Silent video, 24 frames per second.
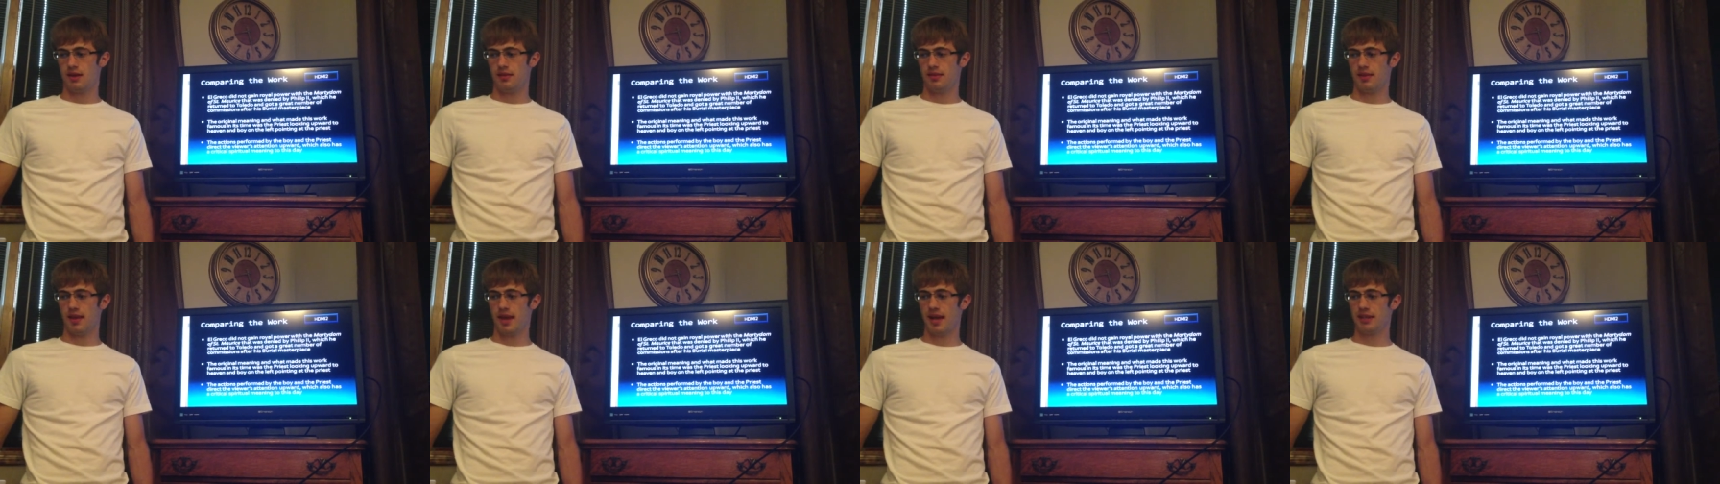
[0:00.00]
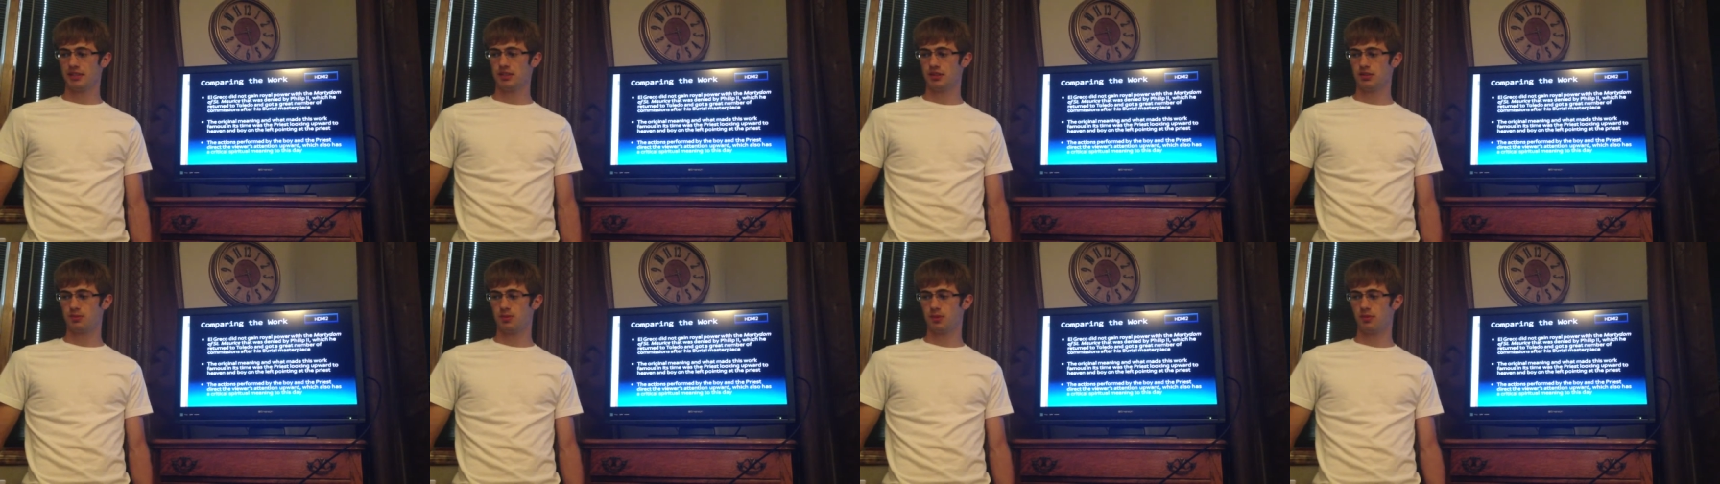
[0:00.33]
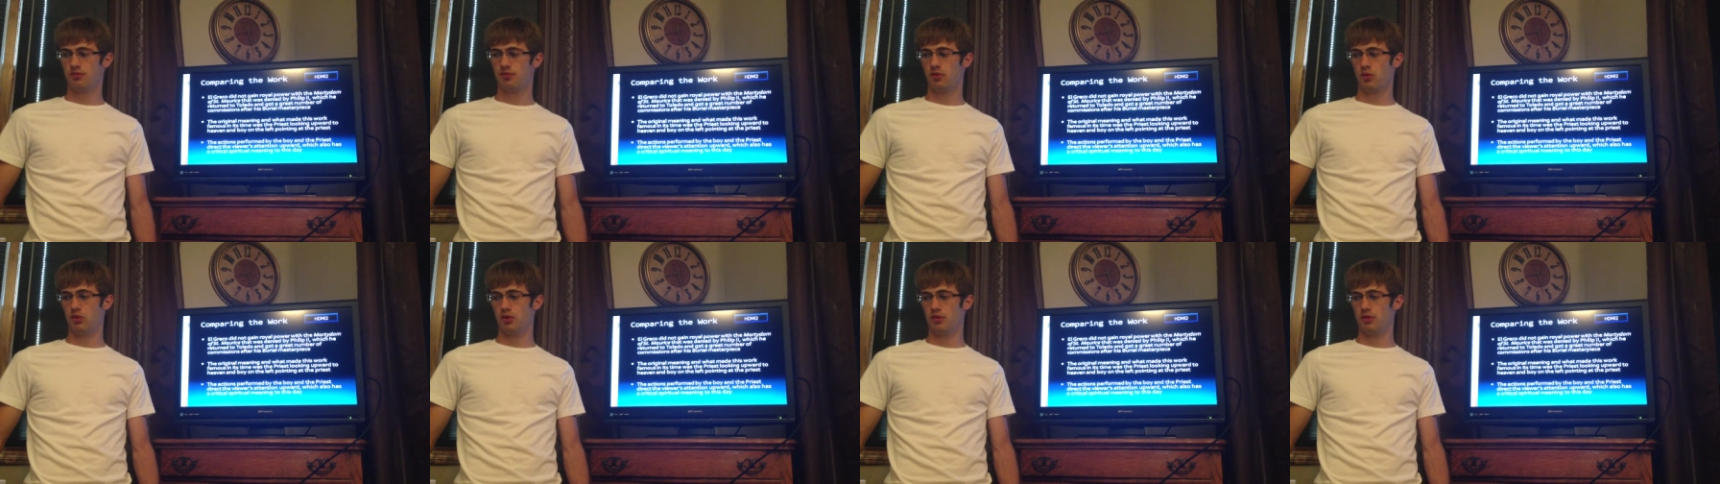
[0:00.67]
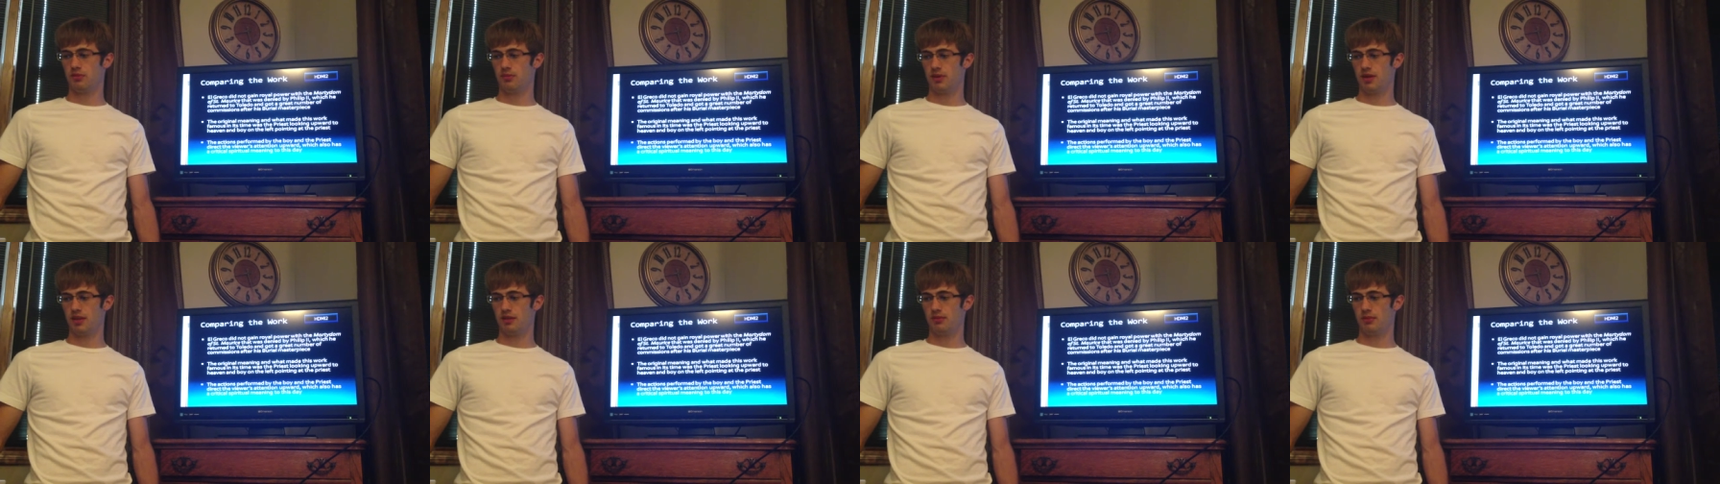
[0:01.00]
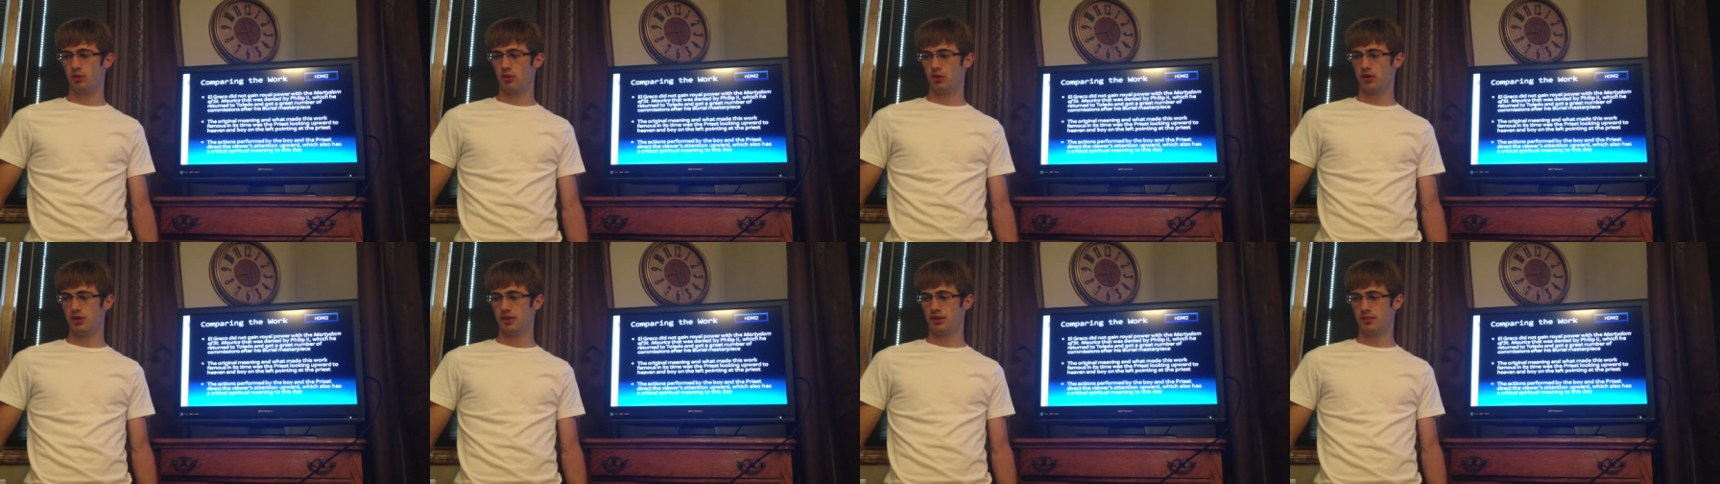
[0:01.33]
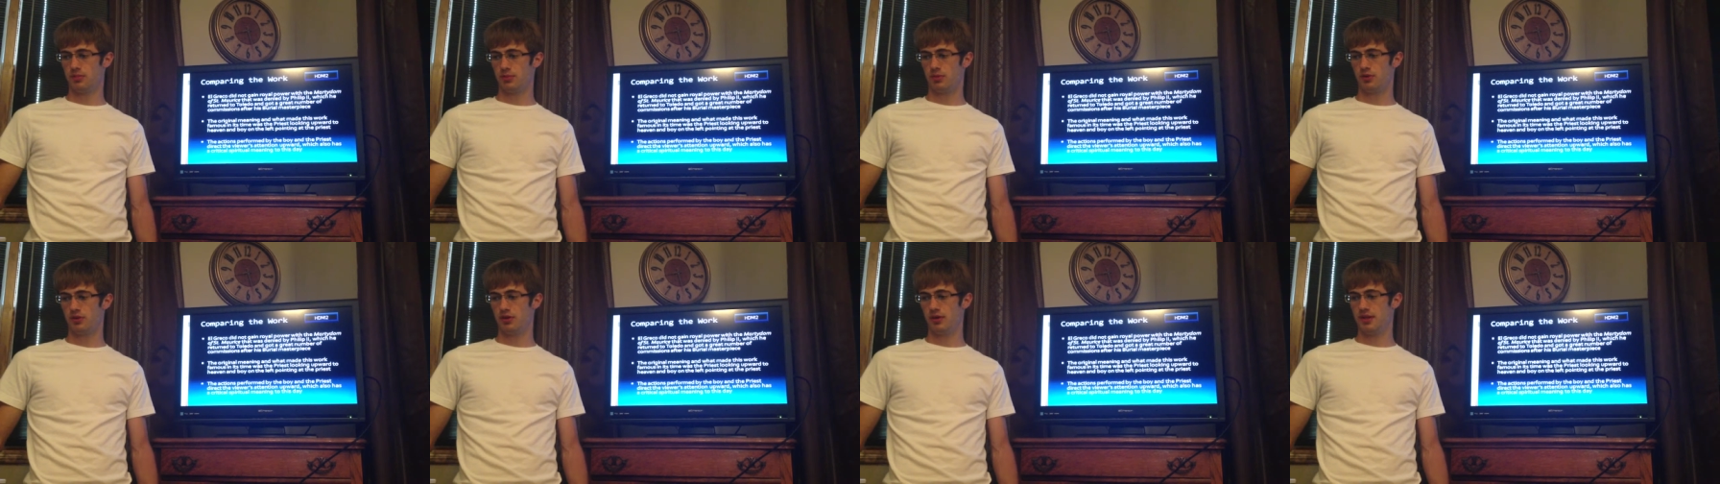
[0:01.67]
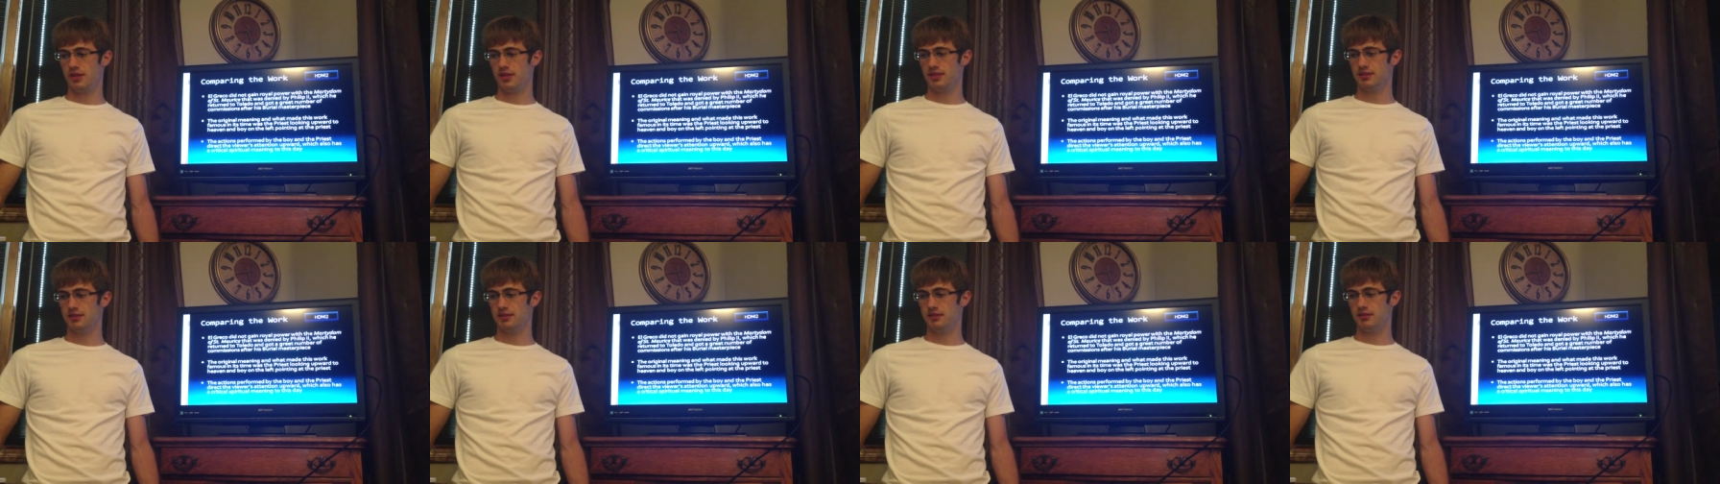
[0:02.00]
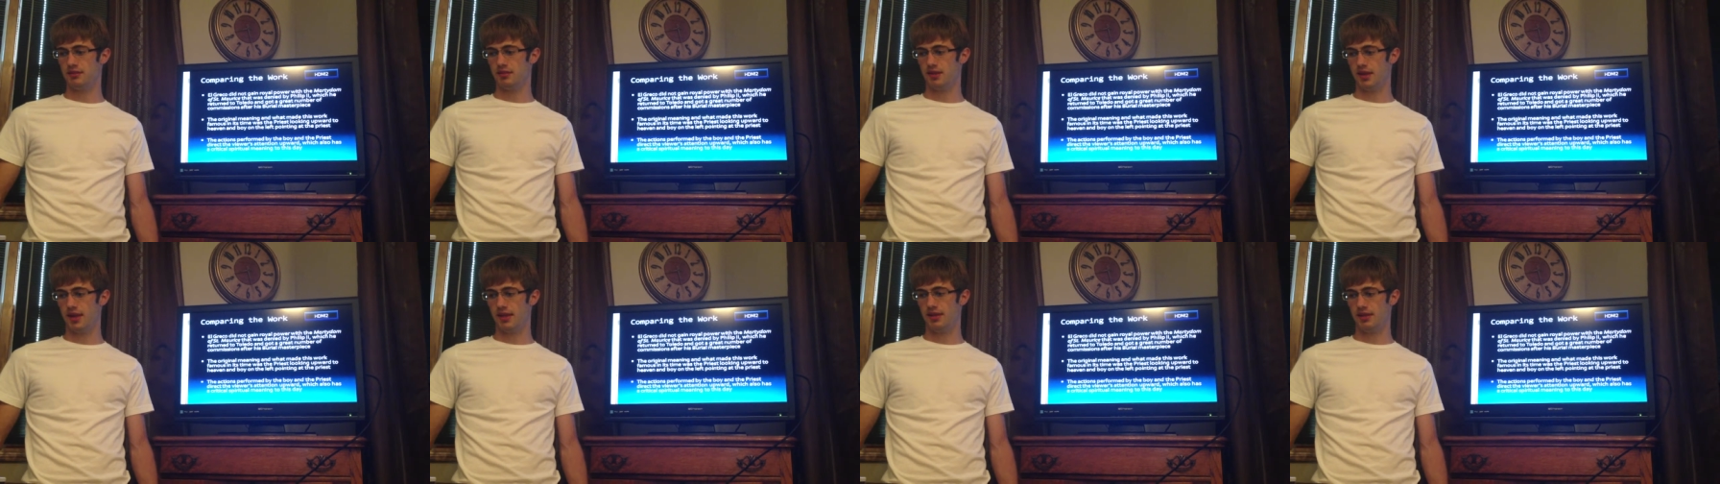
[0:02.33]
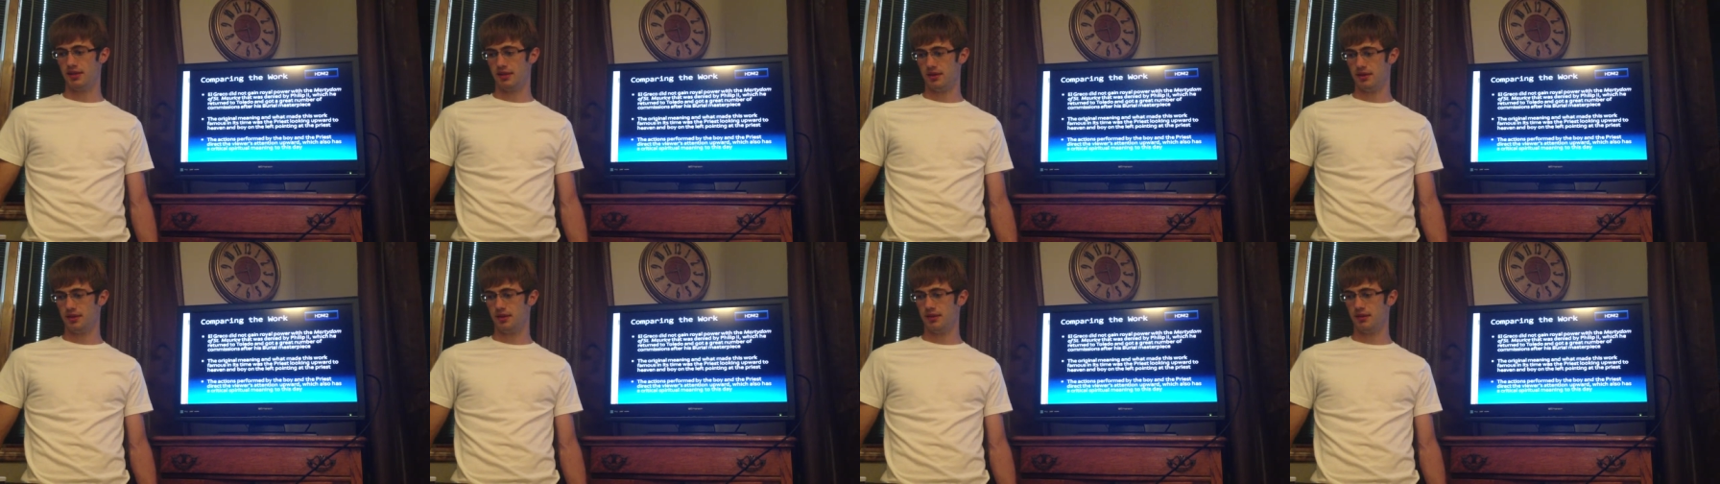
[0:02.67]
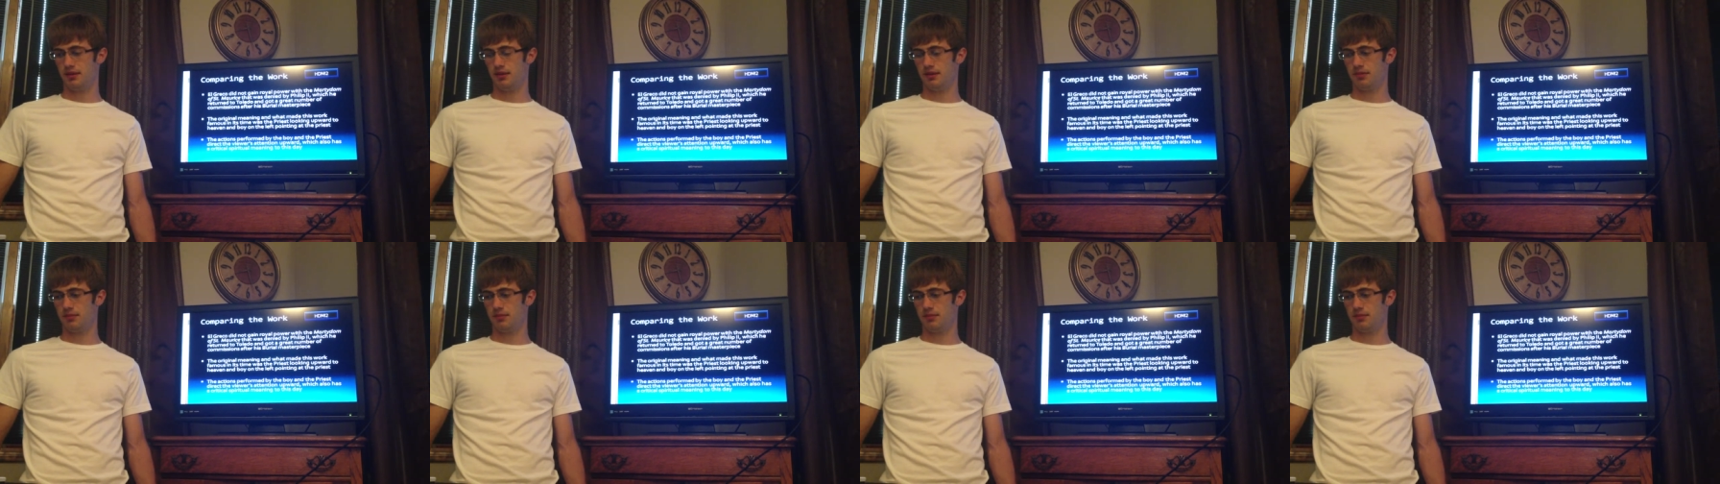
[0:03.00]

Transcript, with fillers: The actions performed by the boy and the priest and the